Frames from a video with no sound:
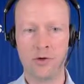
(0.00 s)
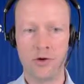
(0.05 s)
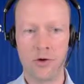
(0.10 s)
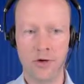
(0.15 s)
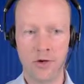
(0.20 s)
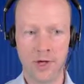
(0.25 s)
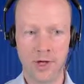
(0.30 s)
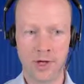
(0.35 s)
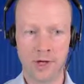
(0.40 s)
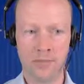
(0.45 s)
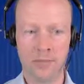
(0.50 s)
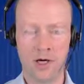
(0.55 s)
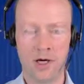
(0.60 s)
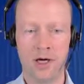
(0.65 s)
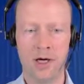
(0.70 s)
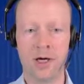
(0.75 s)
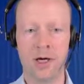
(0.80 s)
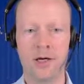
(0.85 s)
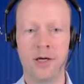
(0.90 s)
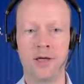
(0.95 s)

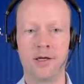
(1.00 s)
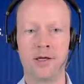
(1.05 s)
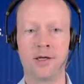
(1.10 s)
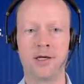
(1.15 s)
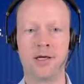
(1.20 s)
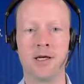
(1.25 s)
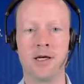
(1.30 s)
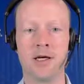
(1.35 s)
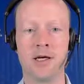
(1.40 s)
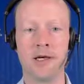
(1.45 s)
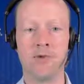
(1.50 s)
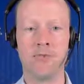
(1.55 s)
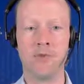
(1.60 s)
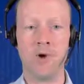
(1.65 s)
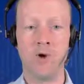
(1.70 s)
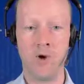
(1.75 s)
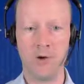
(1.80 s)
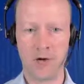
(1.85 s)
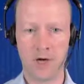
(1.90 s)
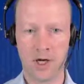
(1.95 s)
on-demand
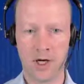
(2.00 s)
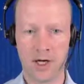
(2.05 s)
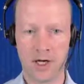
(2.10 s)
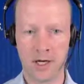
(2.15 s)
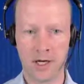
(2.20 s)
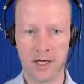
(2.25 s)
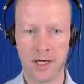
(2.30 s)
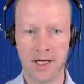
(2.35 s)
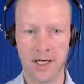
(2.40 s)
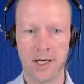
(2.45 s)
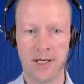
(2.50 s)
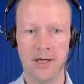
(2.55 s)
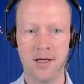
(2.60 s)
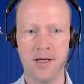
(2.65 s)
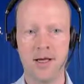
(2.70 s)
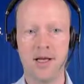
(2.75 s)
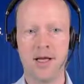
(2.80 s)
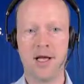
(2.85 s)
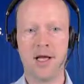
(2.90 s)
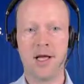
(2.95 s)
online
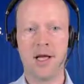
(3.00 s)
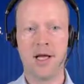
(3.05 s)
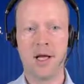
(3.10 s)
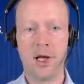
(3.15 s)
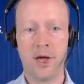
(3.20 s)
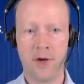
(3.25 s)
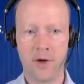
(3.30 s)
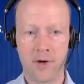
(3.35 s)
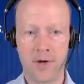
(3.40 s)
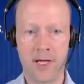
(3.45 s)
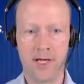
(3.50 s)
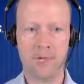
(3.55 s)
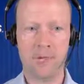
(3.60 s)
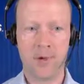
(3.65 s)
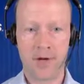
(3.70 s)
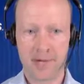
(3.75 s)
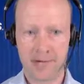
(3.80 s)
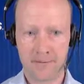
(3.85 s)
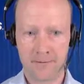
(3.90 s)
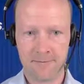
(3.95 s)
learning
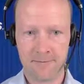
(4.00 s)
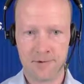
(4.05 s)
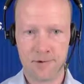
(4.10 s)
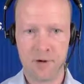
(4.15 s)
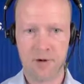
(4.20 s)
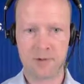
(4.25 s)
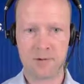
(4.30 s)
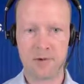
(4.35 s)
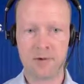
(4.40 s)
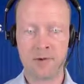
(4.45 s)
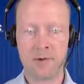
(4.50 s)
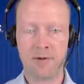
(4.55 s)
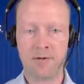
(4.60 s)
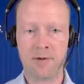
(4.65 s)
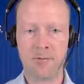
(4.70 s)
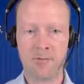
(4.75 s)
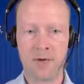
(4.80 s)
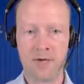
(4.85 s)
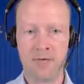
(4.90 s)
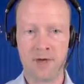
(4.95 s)
platforms. We've
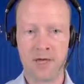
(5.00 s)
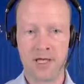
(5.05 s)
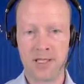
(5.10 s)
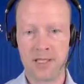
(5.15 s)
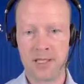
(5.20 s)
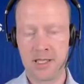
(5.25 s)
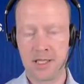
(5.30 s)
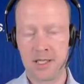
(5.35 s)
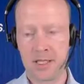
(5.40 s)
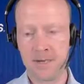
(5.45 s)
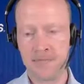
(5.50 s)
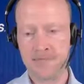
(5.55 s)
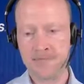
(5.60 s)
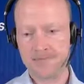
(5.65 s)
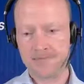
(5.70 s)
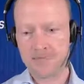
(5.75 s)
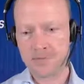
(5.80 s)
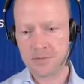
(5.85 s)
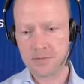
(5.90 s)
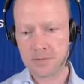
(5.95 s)
implemented
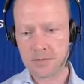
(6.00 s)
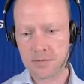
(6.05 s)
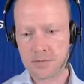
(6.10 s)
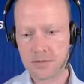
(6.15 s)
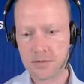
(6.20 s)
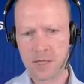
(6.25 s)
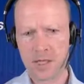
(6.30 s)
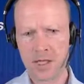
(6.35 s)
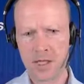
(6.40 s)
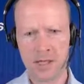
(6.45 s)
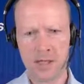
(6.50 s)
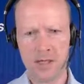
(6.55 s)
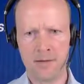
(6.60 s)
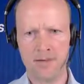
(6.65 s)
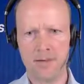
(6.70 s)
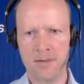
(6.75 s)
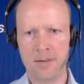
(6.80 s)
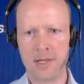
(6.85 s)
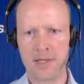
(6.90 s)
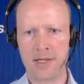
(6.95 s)

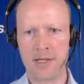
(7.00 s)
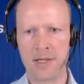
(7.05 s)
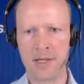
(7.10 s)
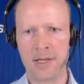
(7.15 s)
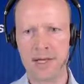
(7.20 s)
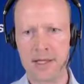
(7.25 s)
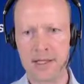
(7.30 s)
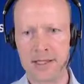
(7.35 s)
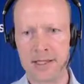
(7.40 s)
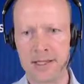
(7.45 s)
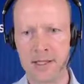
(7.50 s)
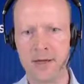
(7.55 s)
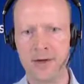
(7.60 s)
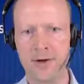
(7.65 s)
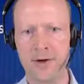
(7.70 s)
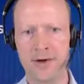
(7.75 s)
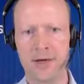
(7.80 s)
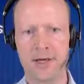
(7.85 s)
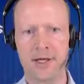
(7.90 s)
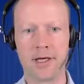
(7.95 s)
I think LinkedIn
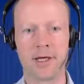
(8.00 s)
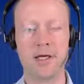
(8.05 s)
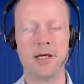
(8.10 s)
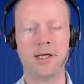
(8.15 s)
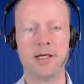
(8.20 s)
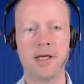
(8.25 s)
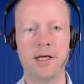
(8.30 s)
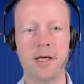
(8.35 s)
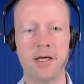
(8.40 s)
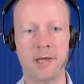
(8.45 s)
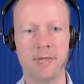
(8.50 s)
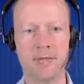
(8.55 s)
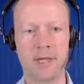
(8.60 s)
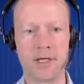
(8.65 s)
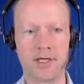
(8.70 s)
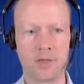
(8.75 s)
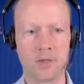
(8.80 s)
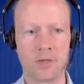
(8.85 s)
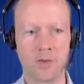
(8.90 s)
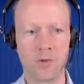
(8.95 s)
Learning
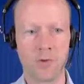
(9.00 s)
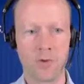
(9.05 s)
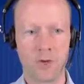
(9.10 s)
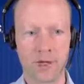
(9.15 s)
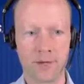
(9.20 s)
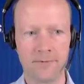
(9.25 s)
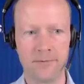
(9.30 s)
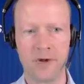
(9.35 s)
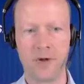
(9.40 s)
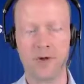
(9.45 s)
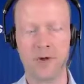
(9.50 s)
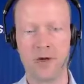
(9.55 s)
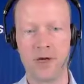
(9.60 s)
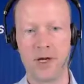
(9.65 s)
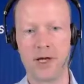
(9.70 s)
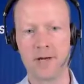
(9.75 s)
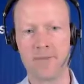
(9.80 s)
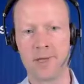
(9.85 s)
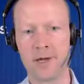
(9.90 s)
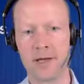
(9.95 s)
as one of the
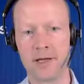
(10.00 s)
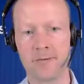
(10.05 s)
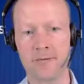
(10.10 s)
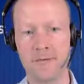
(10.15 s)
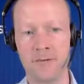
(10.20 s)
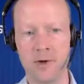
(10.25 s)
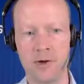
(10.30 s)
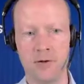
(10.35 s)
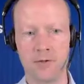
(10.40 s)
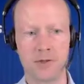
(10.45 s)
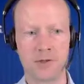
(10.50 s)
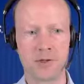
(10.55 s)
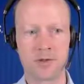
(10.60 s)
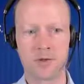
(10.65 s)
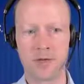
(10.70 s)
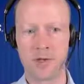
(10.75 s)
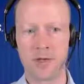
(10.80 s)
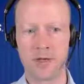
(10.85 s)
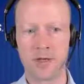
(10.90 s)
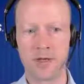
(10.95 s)
online
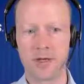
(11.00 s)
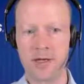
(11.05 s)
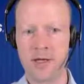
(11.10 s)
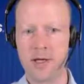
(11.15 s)
platforms with